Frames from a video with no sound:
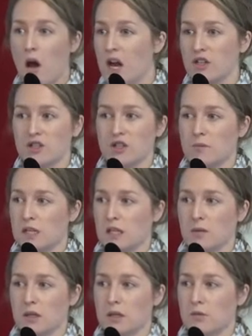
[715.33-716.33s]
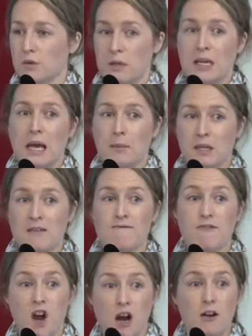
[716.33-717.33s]
I assumed anyone that would be coming in
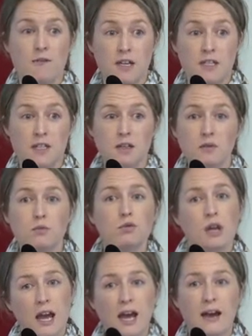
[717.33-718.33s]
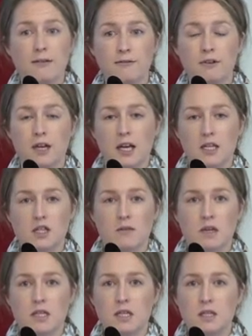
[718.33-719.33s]
via a visa would have a
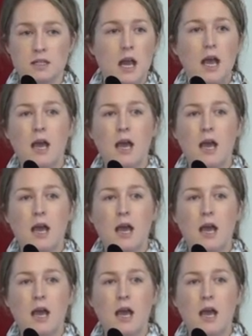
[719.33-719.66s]
HIV test.